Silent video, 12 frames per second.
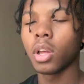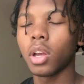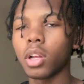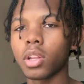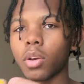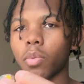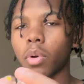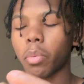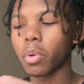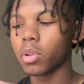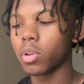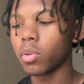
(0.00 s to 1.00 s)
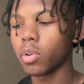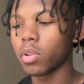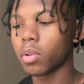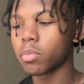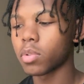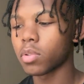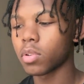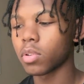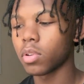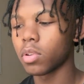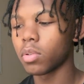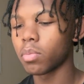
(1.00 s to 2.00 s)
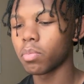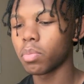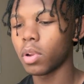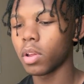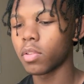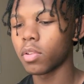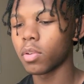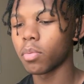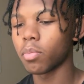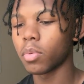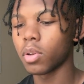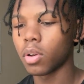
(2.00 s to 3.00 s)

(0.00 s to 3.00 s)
And then what I'm gonna do is I'm just gonna place them